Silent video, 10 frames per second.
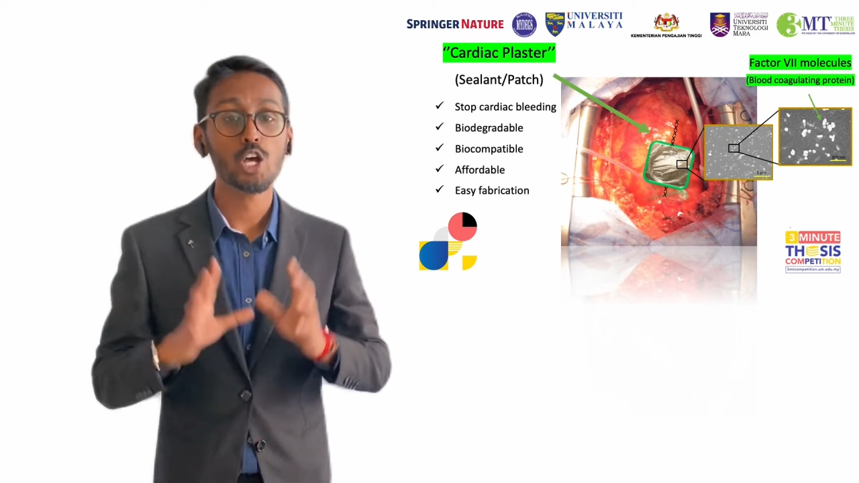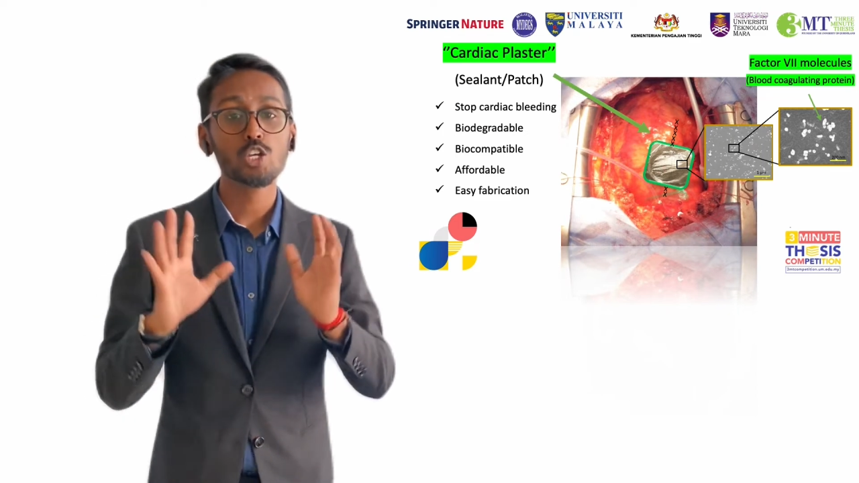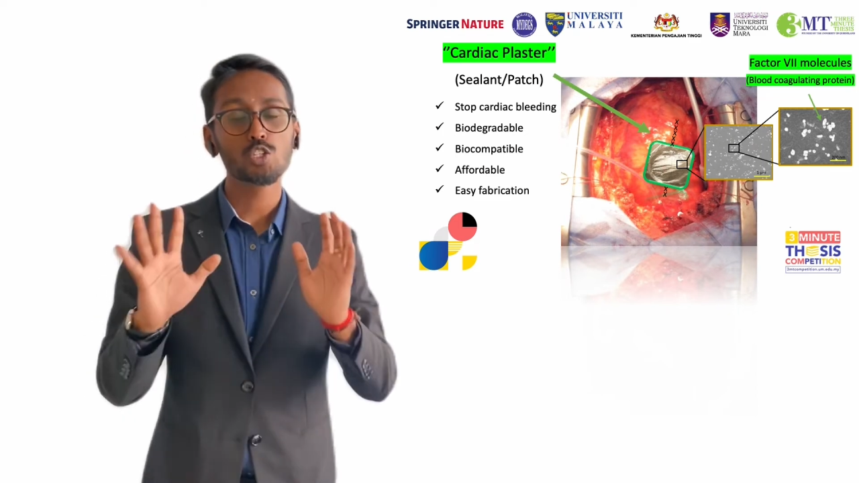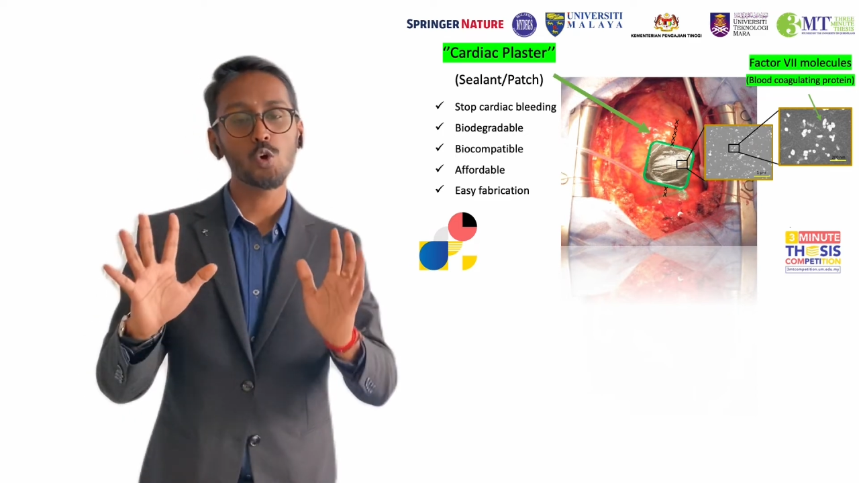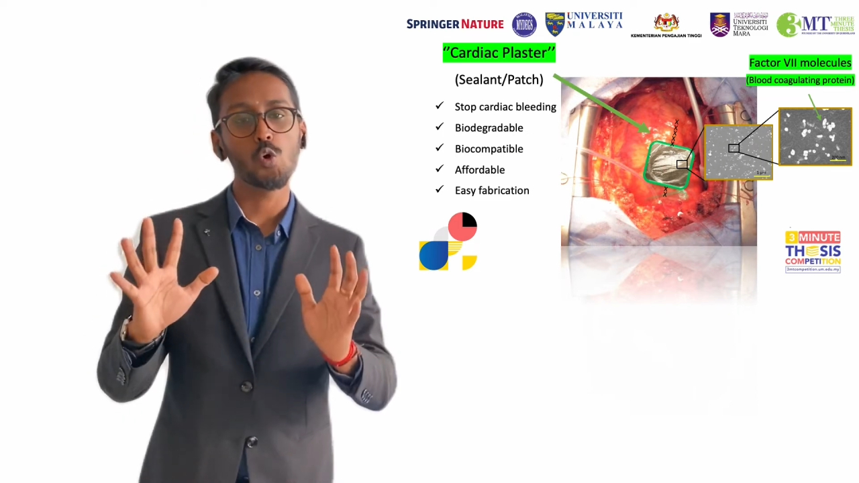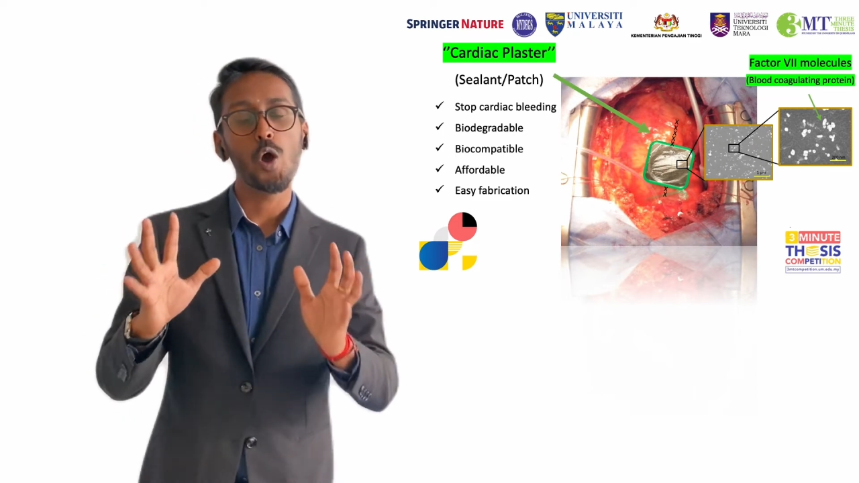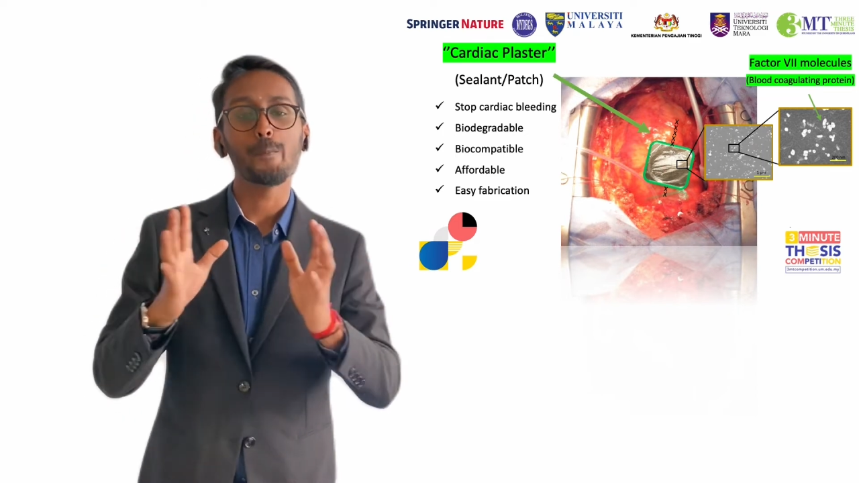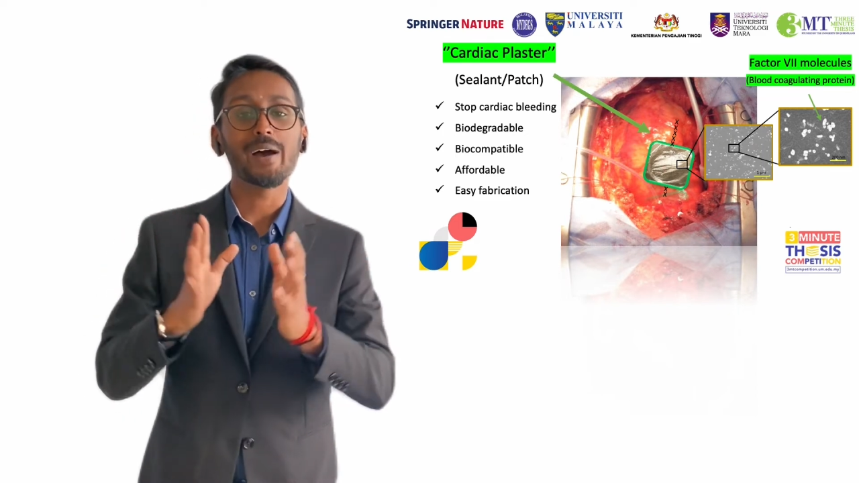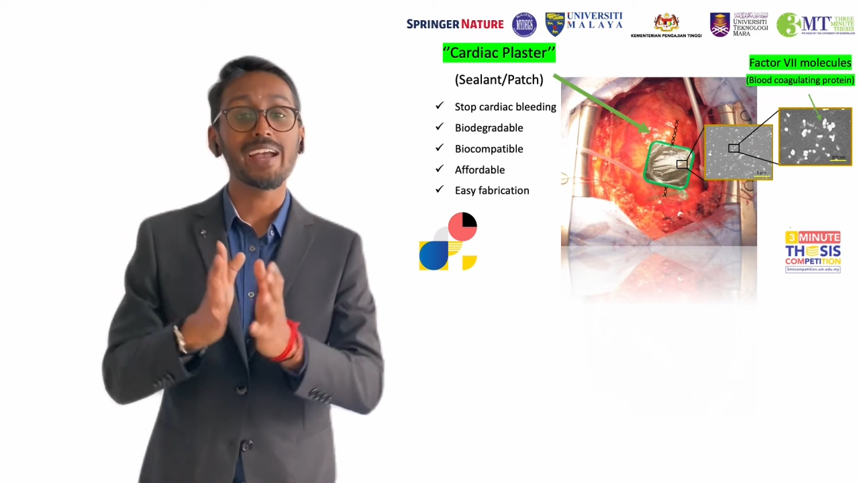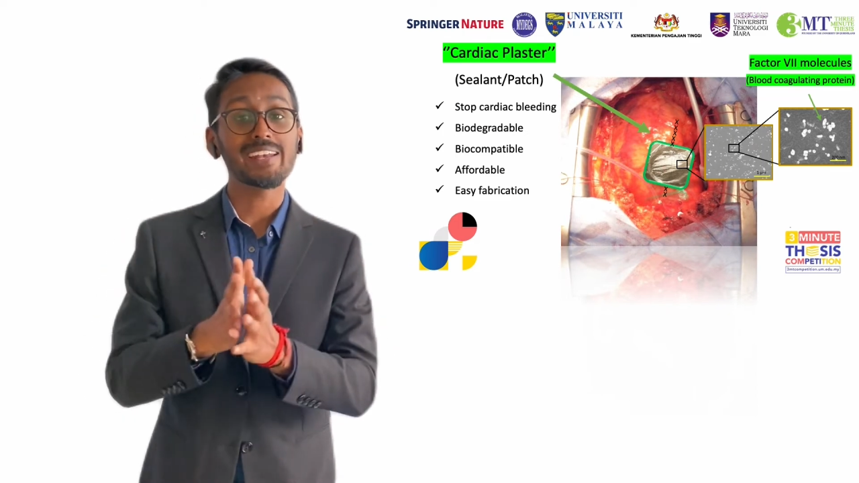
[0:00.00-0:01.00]
So
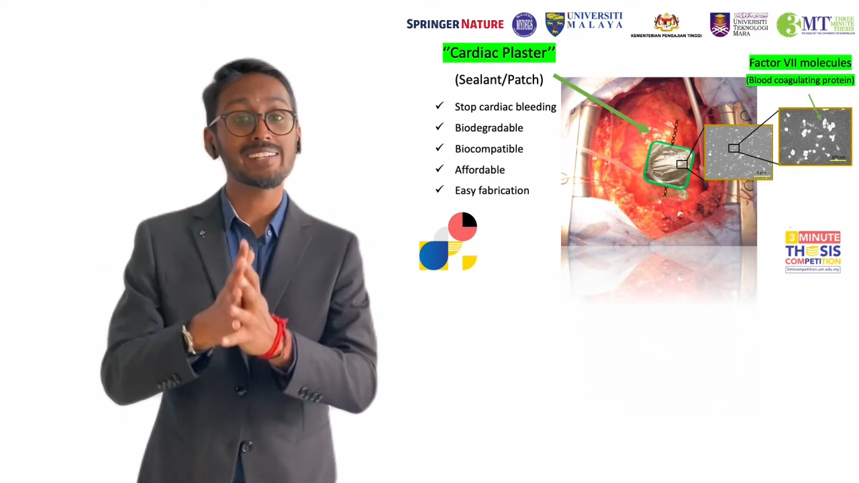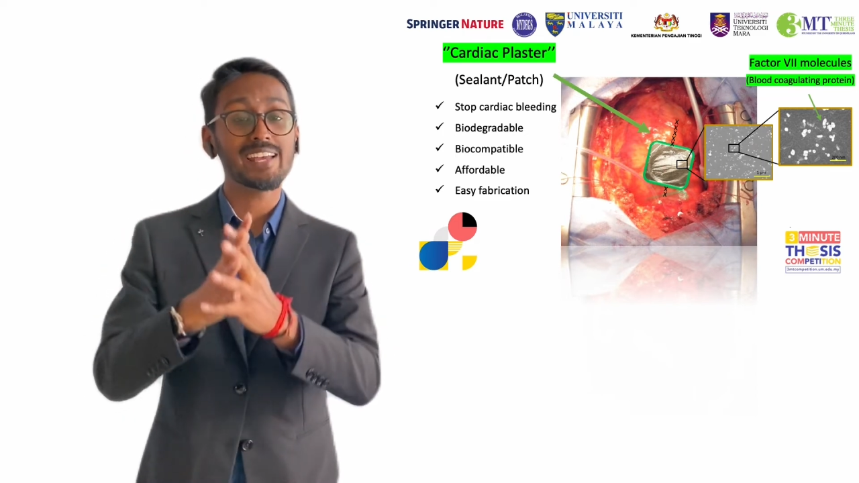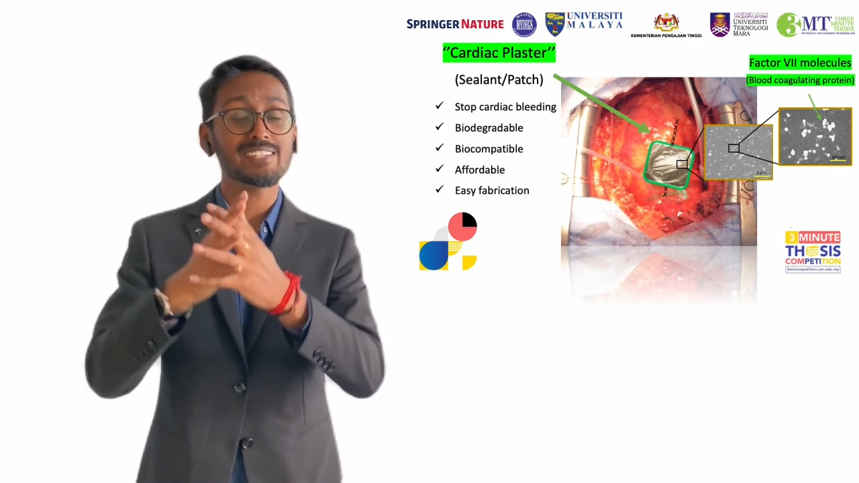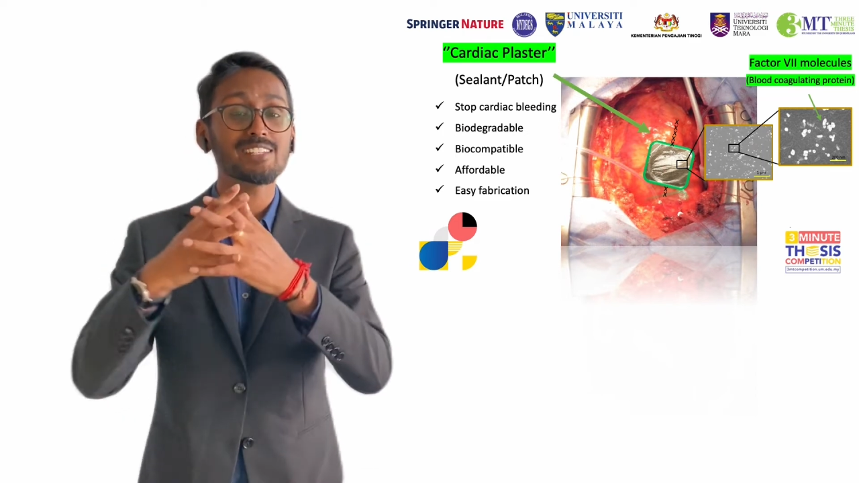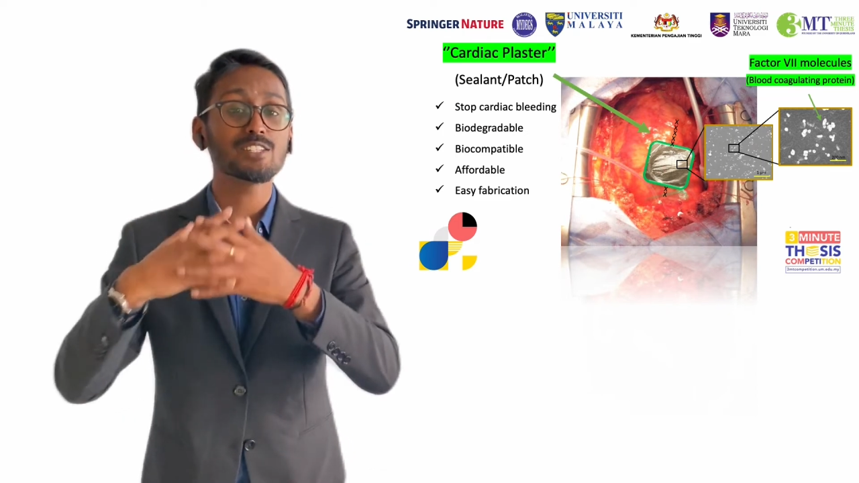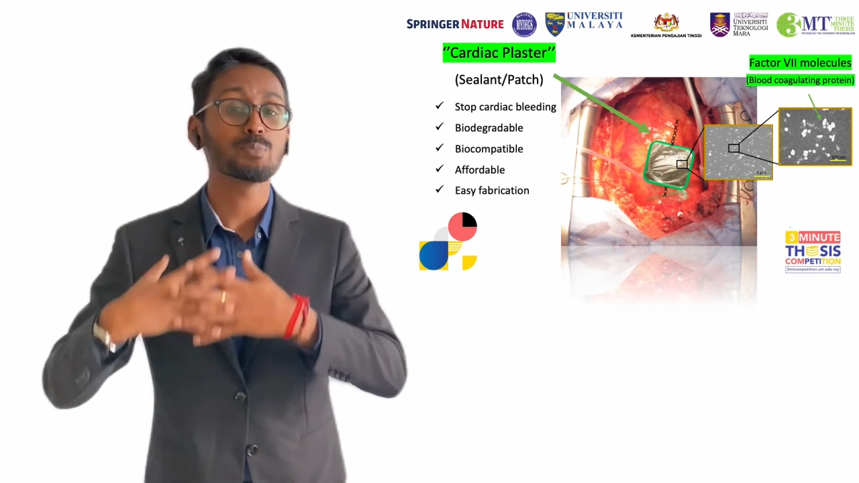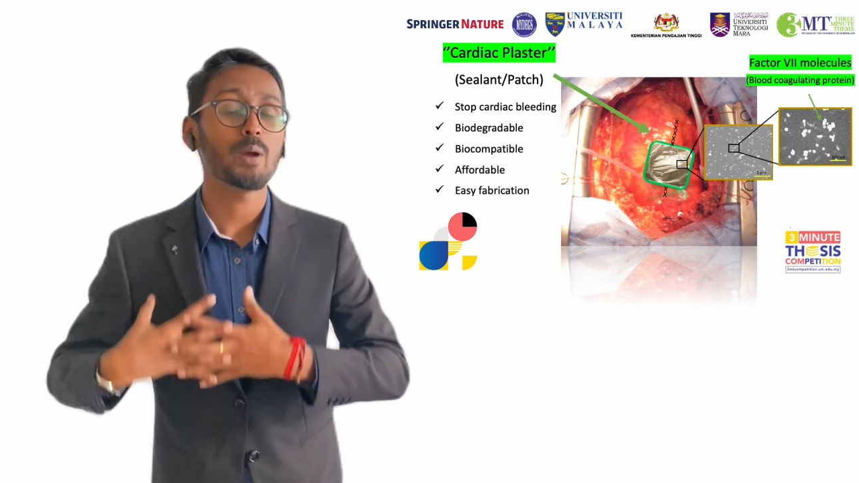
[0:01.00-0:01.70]
by attaching this